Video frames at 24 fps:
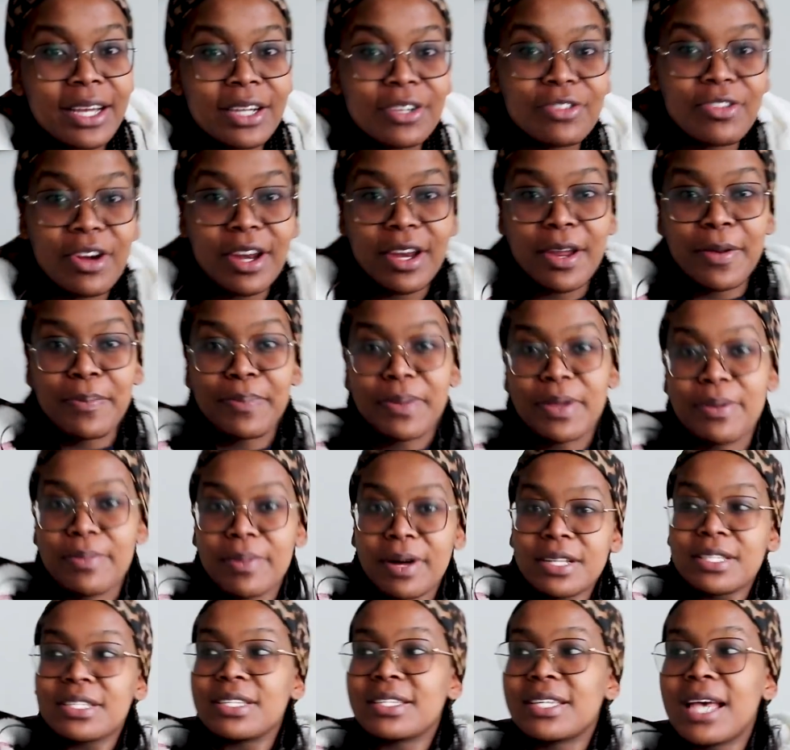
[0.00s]
Trying to be
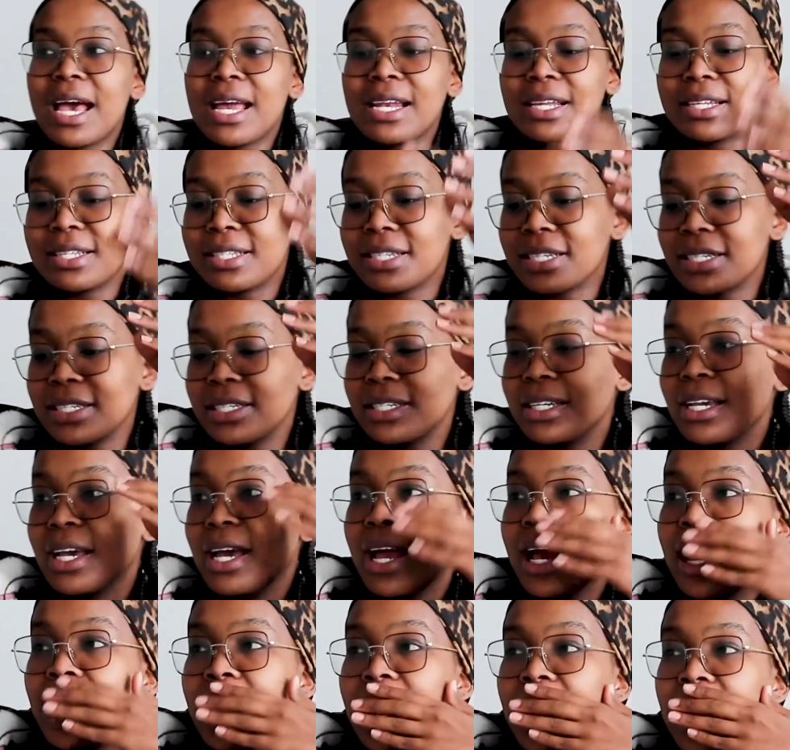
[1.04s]
multi-talented
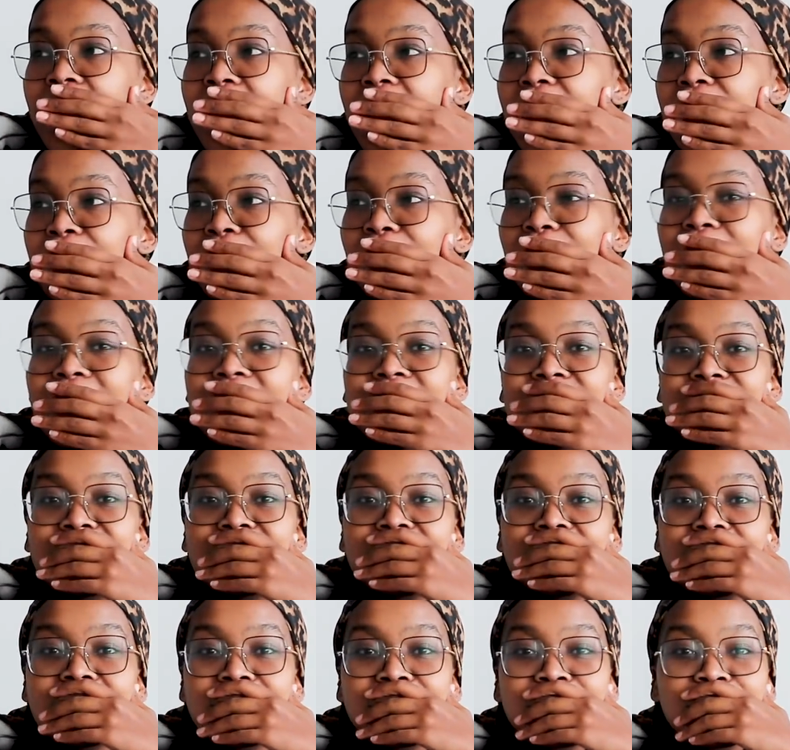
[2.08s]
and
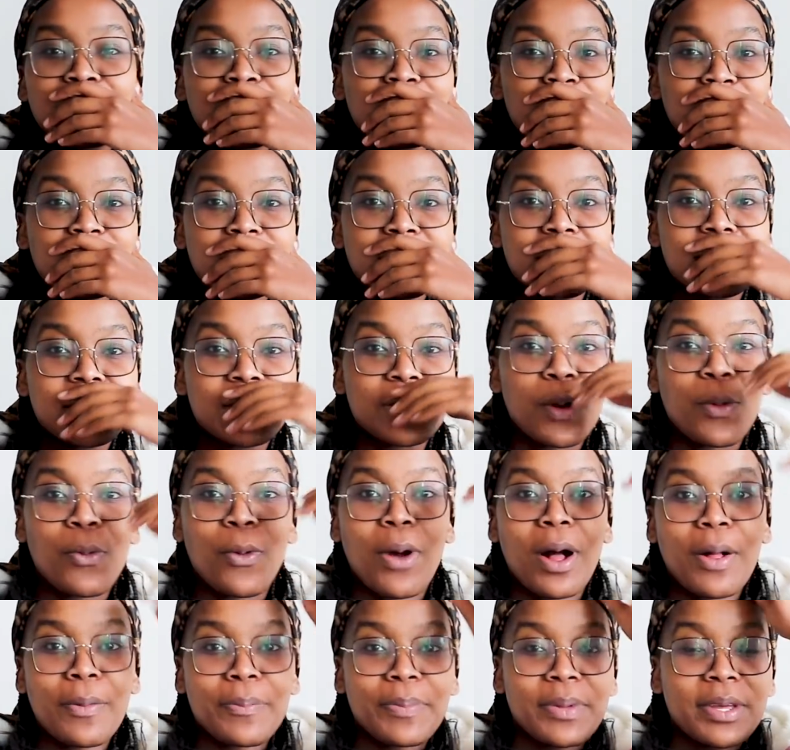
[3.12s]
watch suits
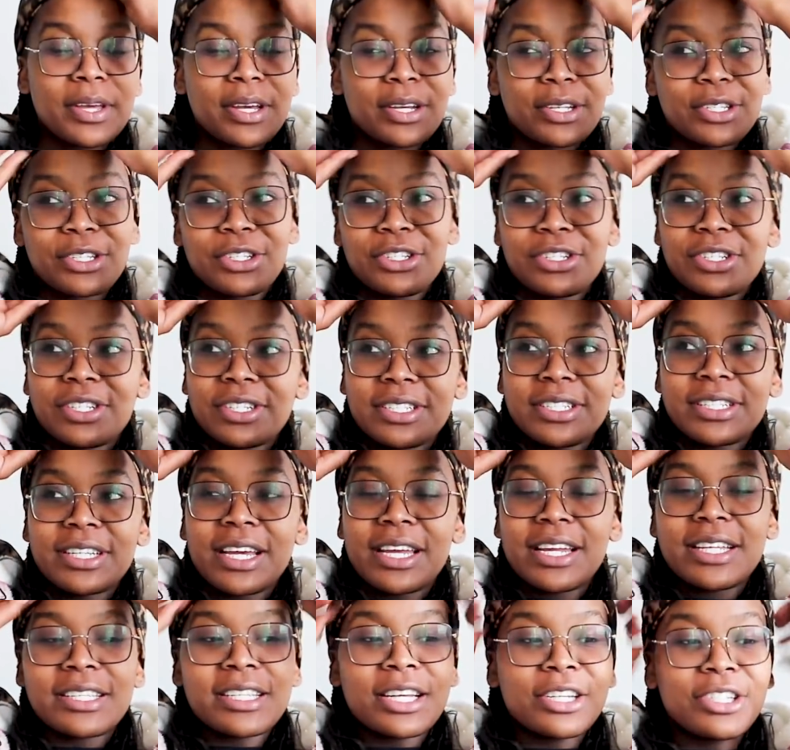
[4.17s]
while being a student,
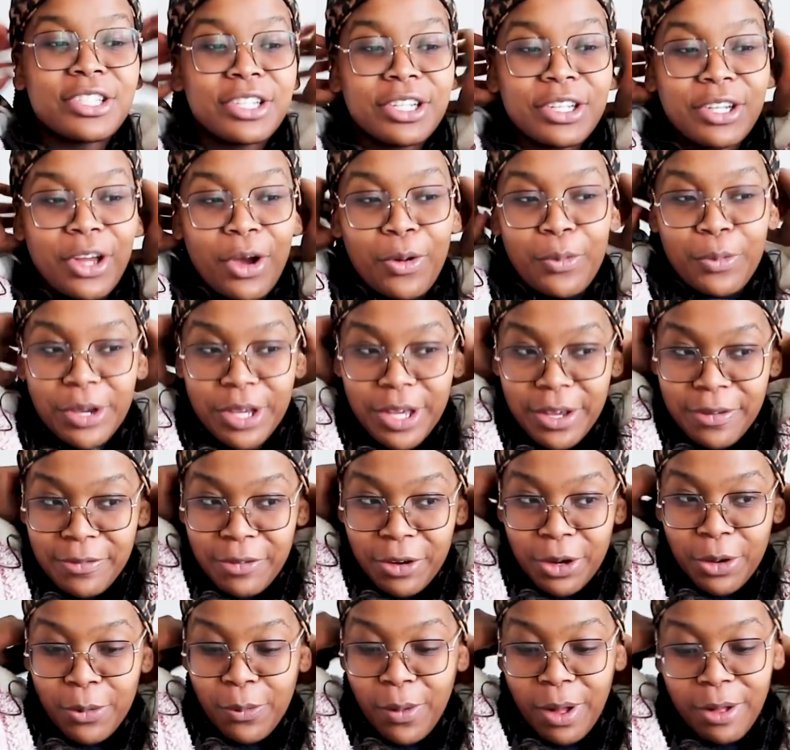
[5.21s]
and it's actually not working
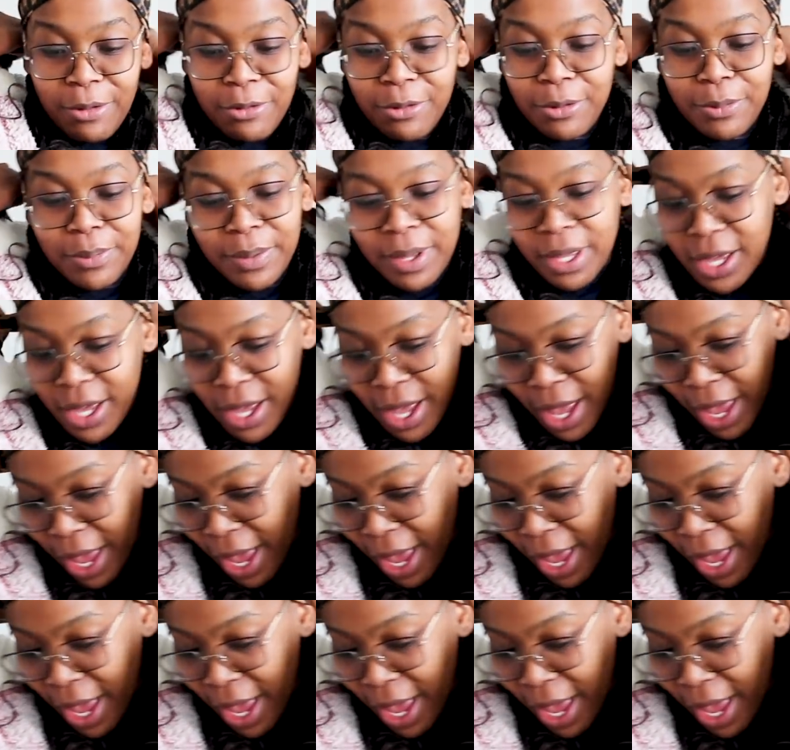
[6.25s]
very well for me.